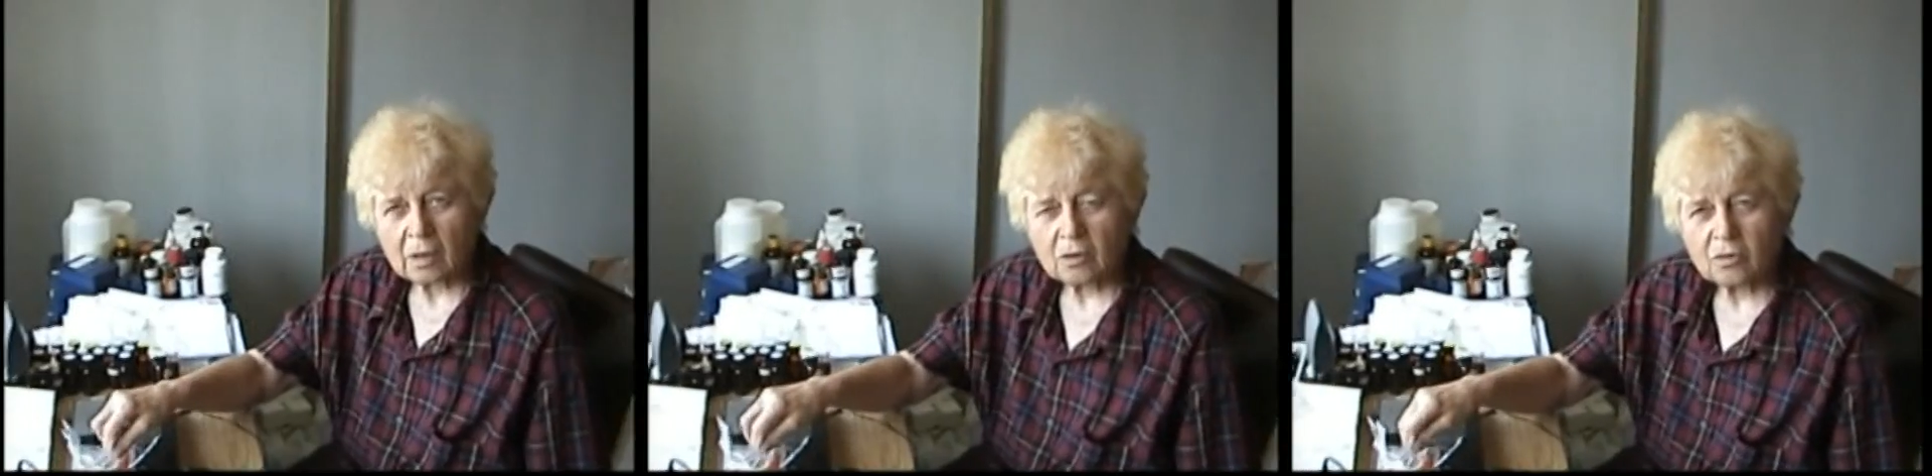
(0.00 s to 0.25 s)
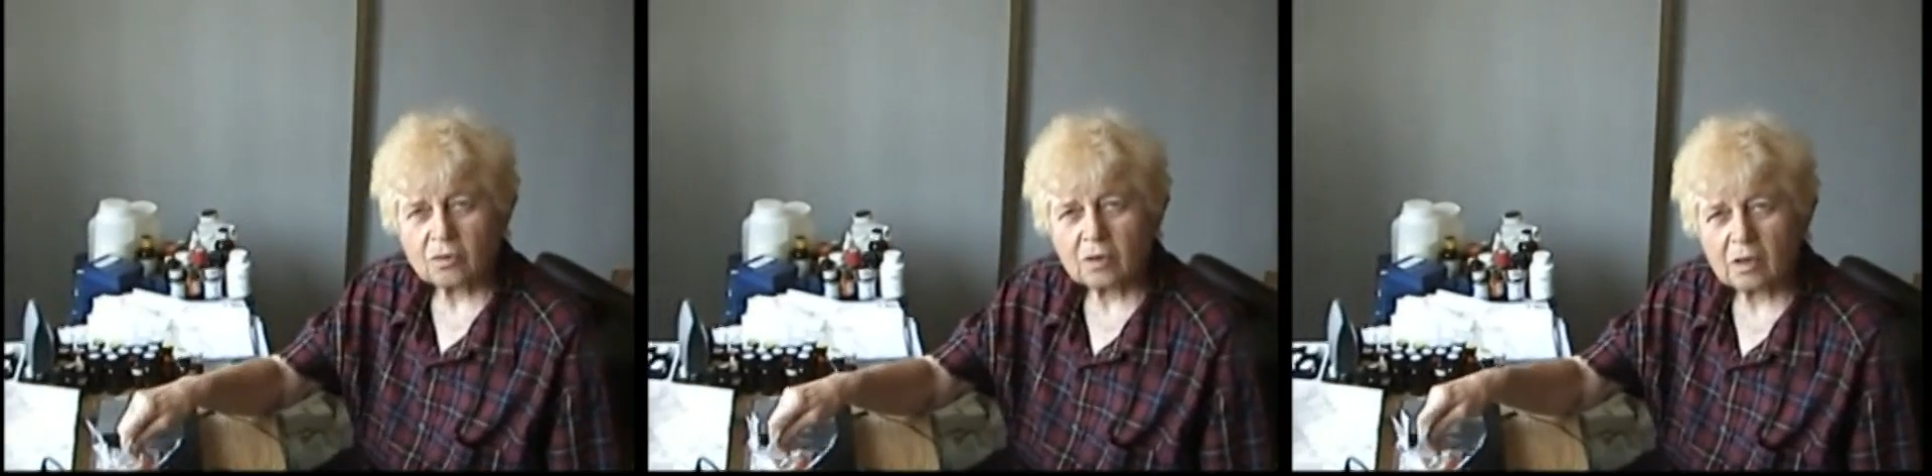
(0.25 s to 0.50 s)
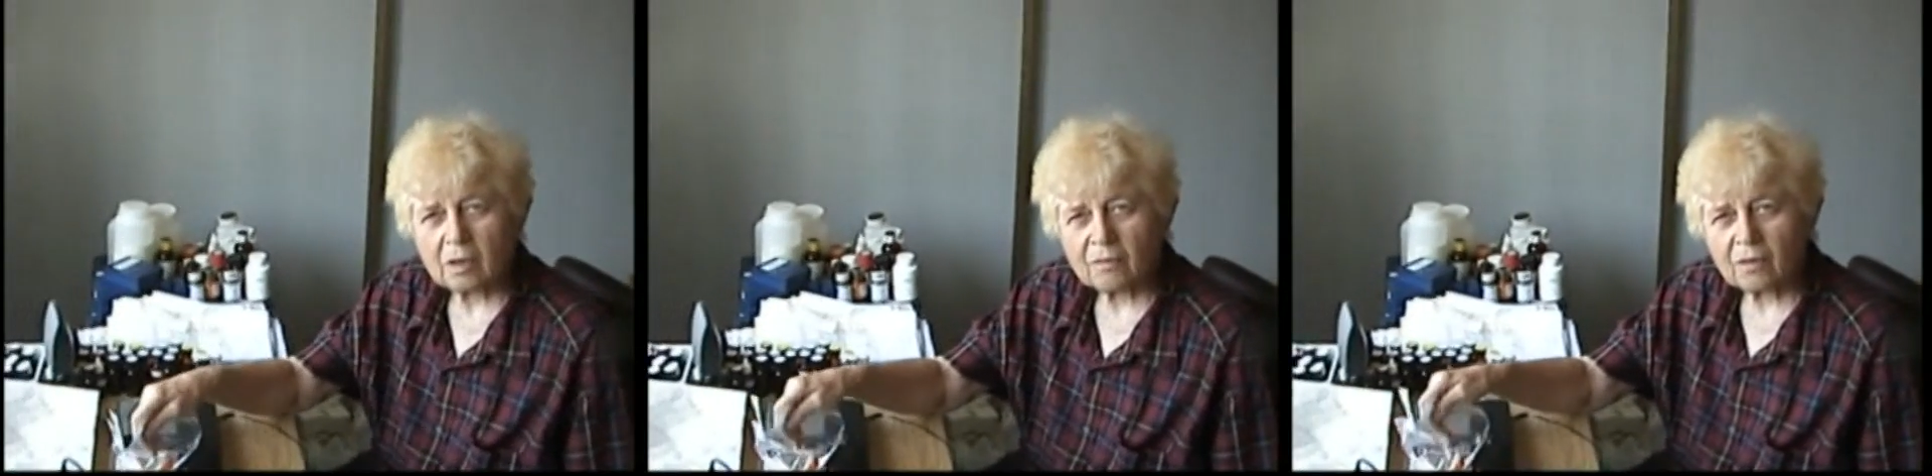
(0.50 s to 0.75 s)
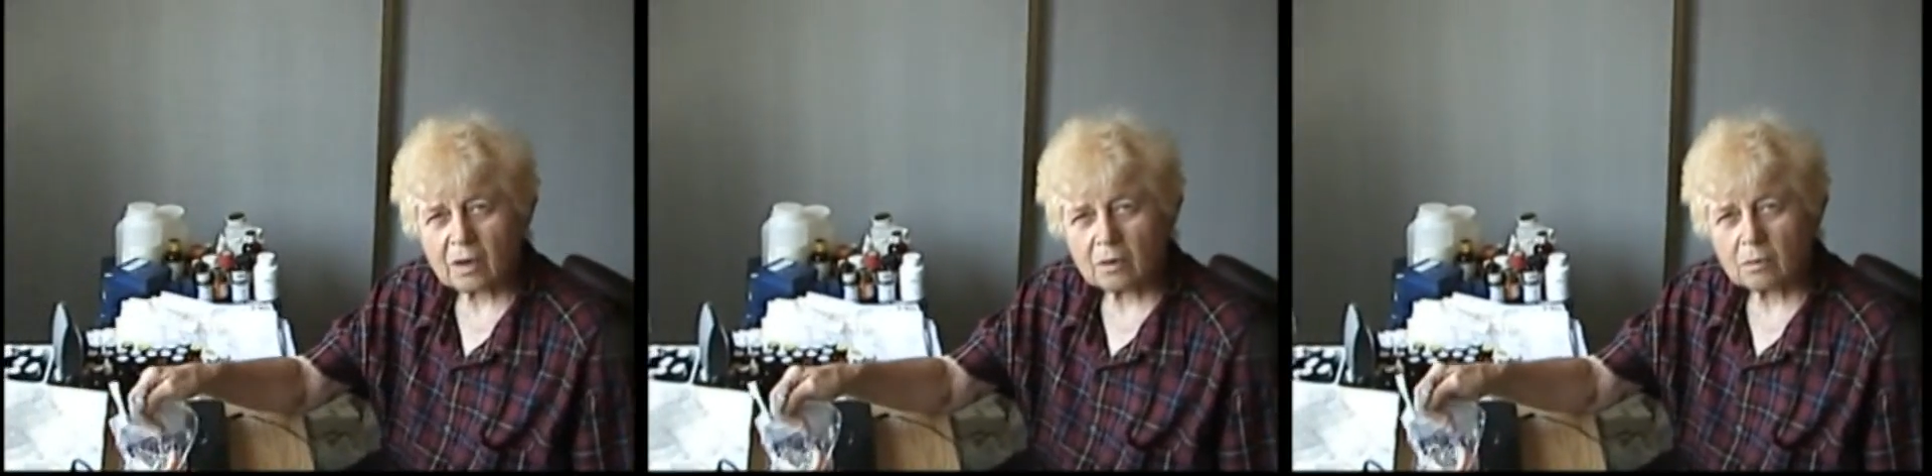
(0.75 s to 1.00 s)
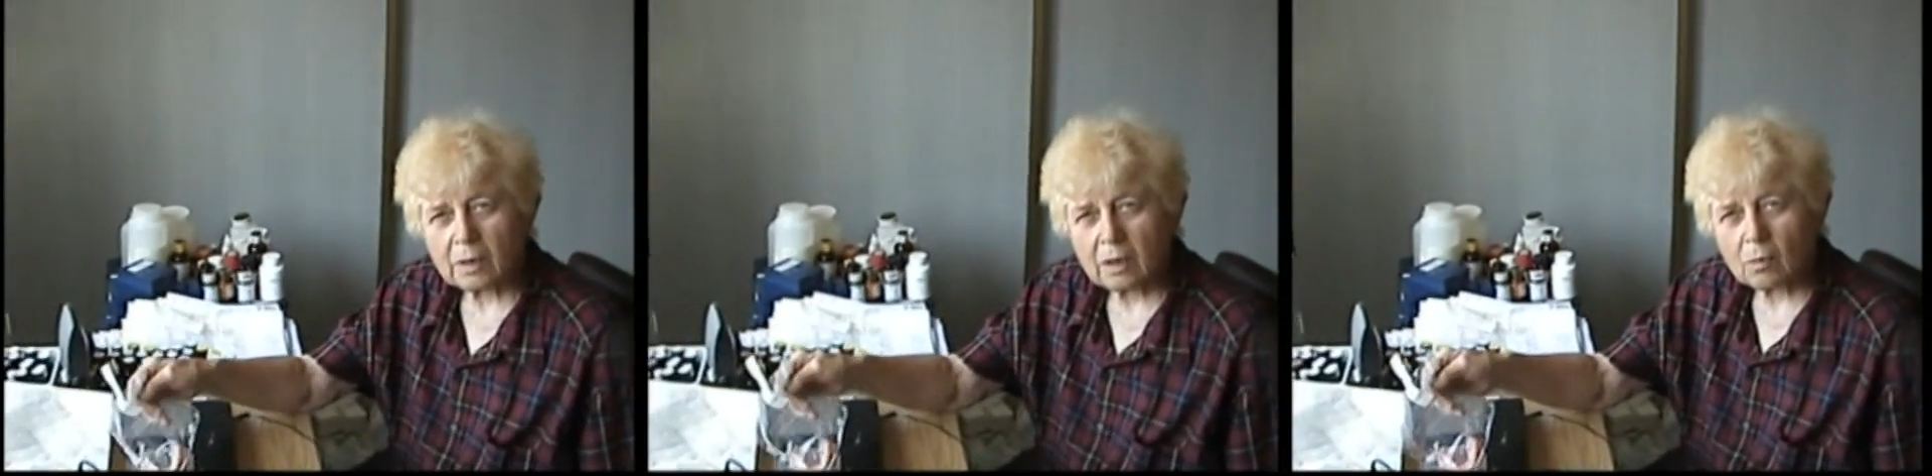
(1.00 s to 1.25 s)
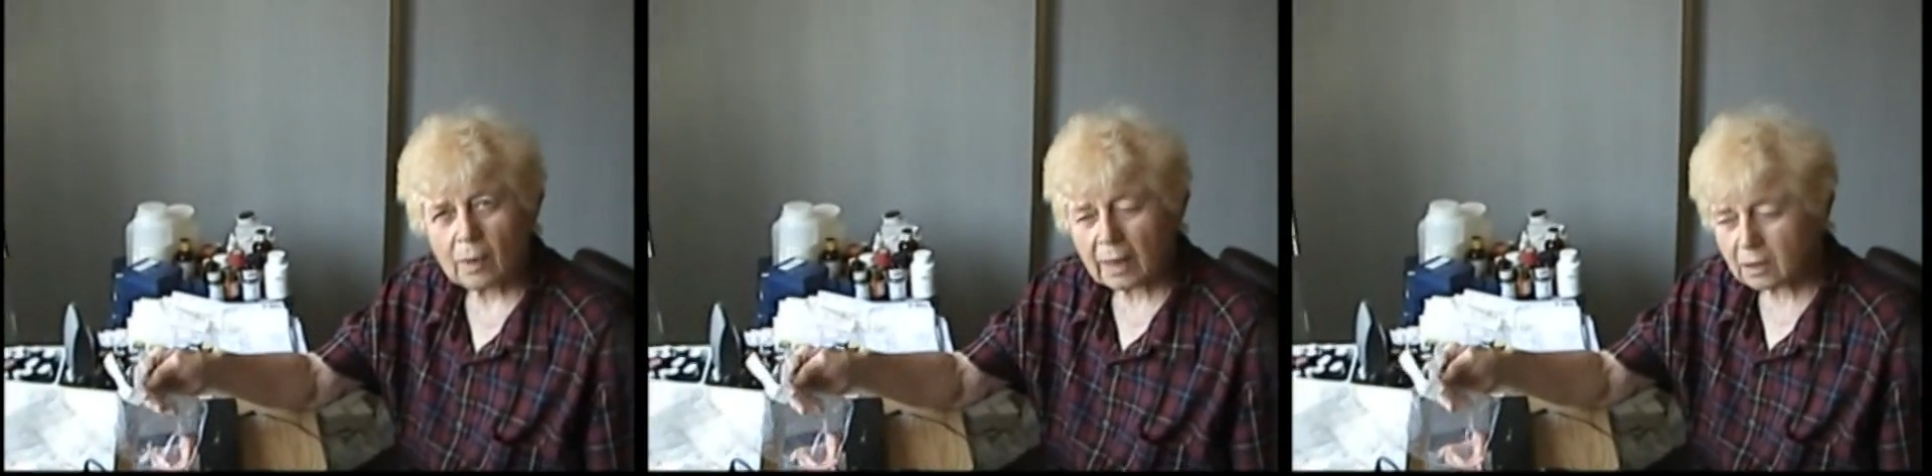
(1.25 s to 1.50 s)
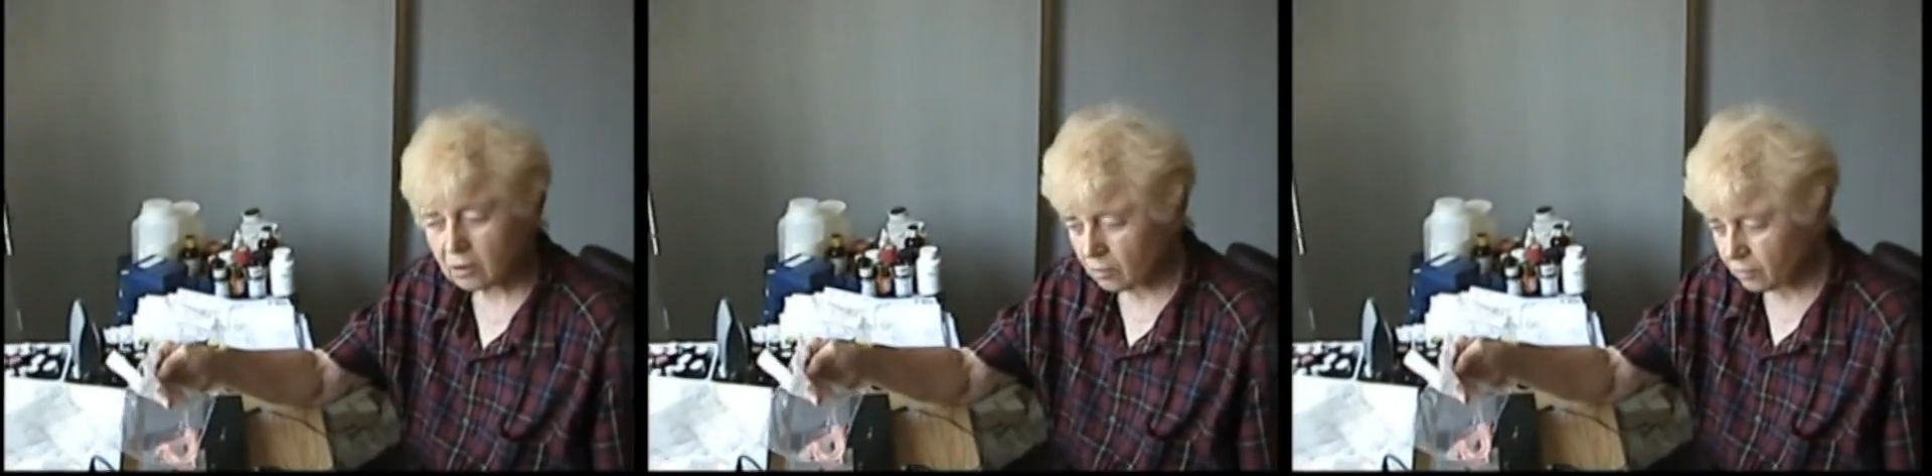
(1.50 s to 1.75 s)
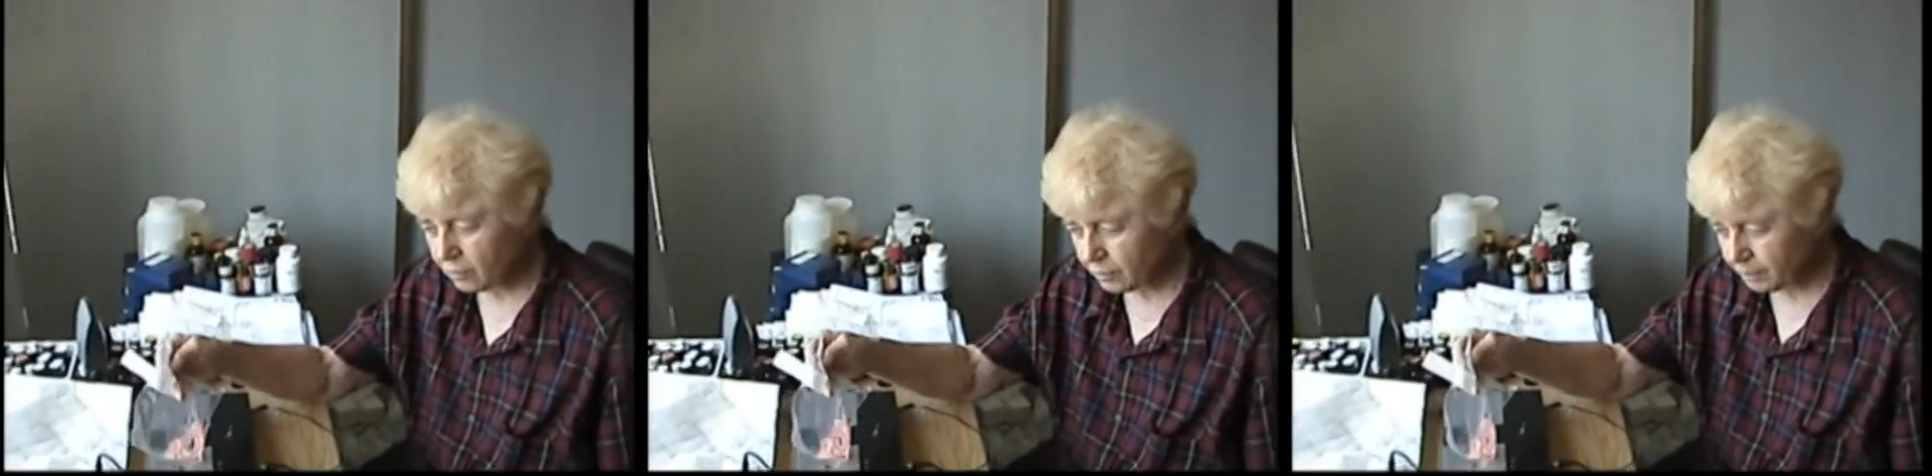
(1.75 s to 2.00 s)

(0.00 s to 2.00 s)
to see if they're radioactive.